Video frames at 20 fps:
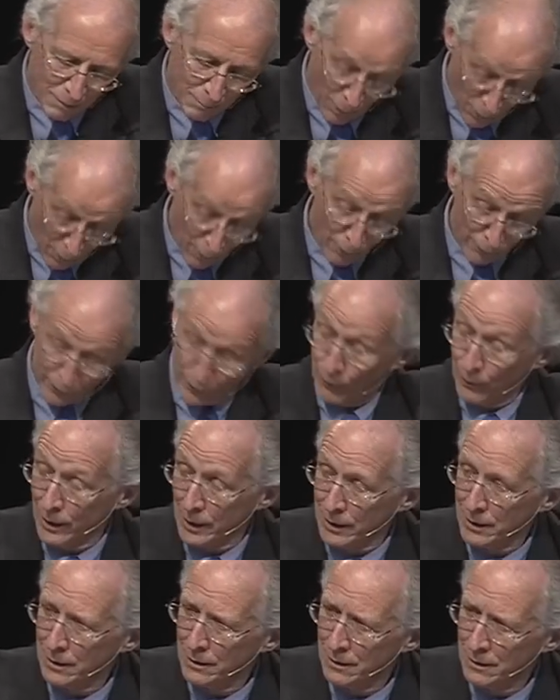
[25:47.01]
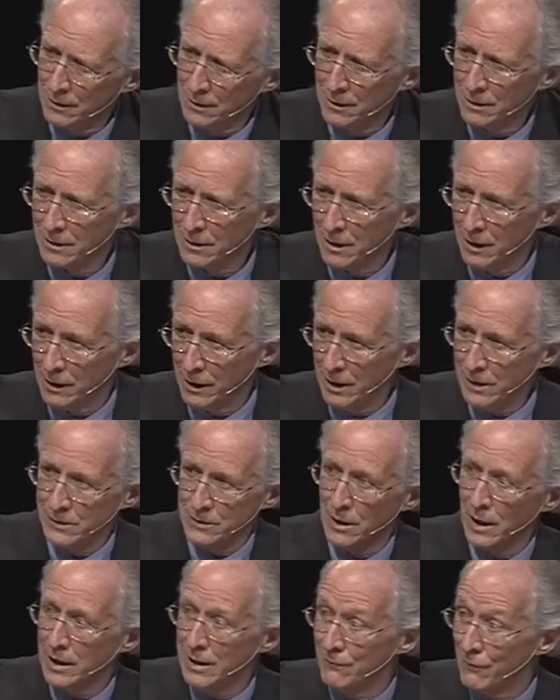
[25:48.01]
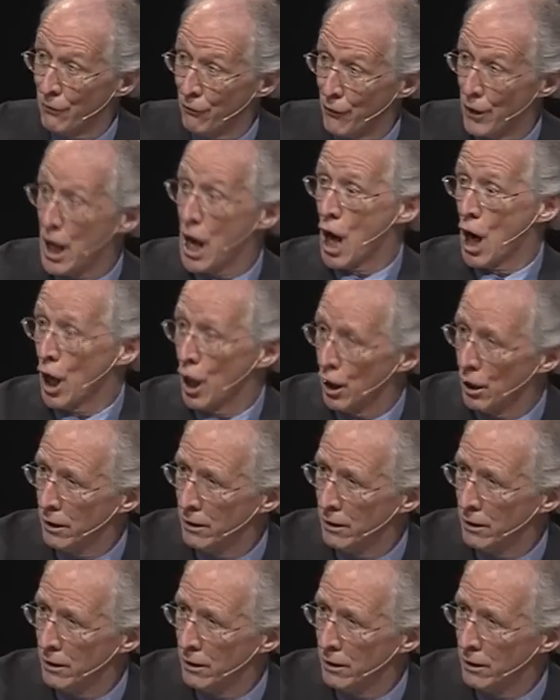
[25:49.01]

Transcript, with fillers: Paul knew it. He's not even there.